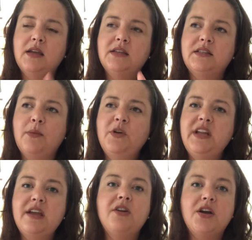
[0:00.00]
someone
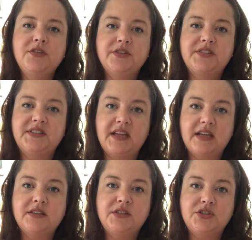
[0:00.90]
here
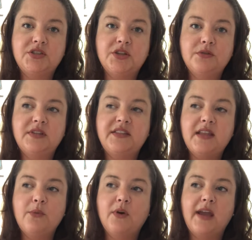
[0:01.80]
understands too that
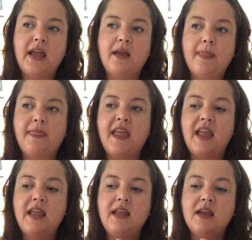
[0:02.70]
they were
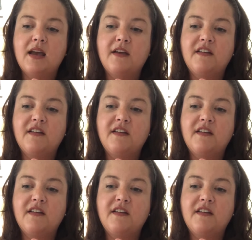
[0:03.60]
they